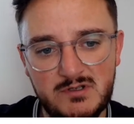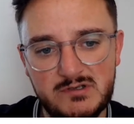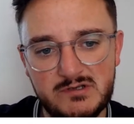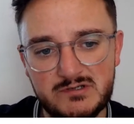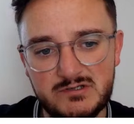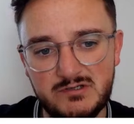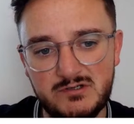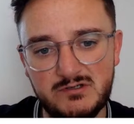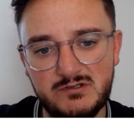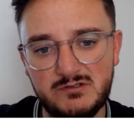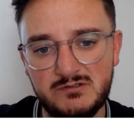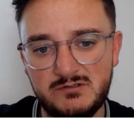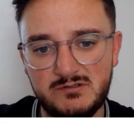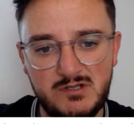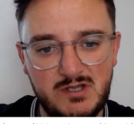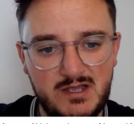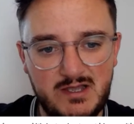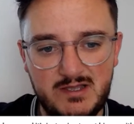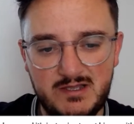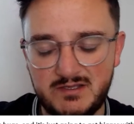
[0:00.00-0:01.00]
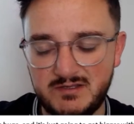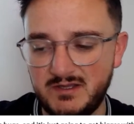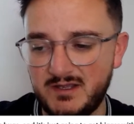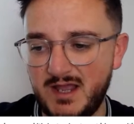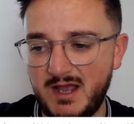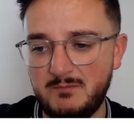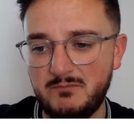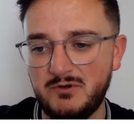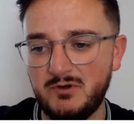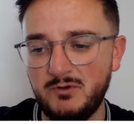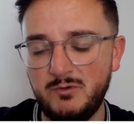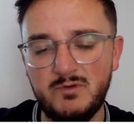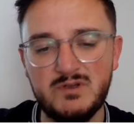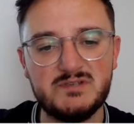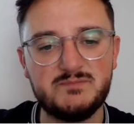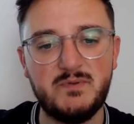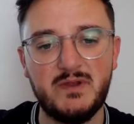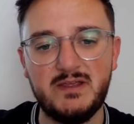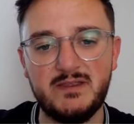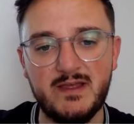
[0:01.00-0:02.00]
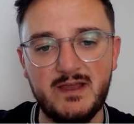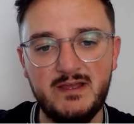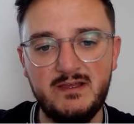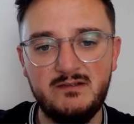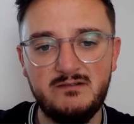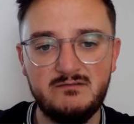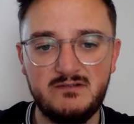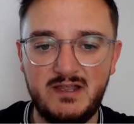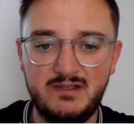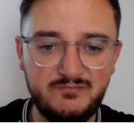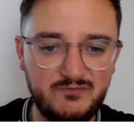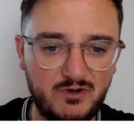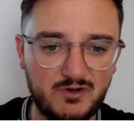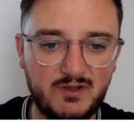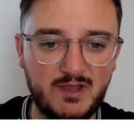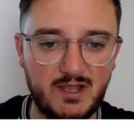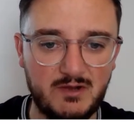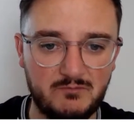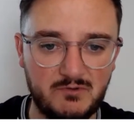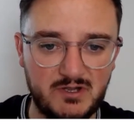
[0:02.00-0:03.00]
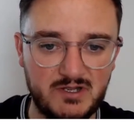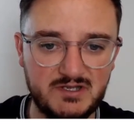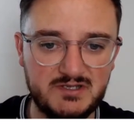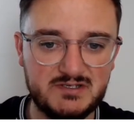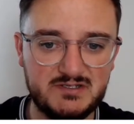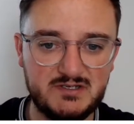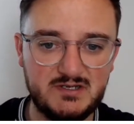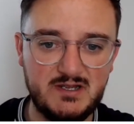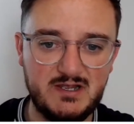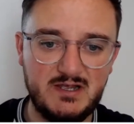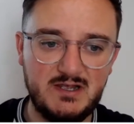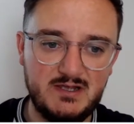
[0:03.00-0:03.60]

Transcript: So the gap will always be there, if not get worse.